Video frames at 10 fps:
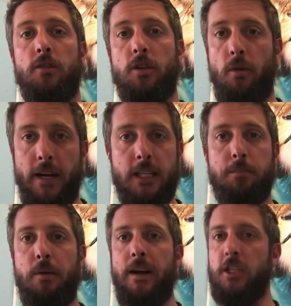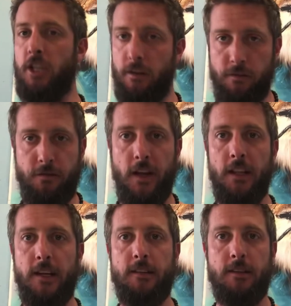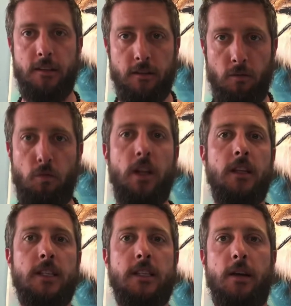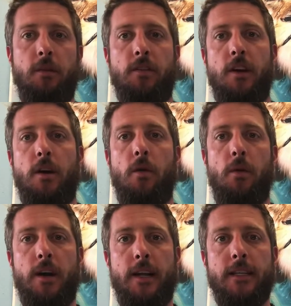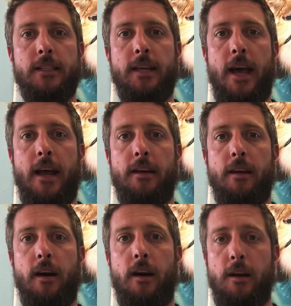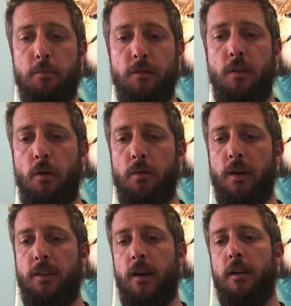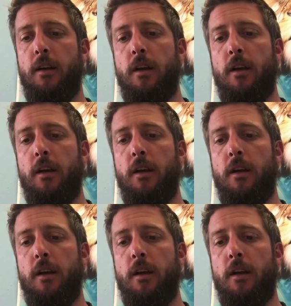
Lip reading: So inspiration, feel it, really sit with it, know what it is, and move forward with it.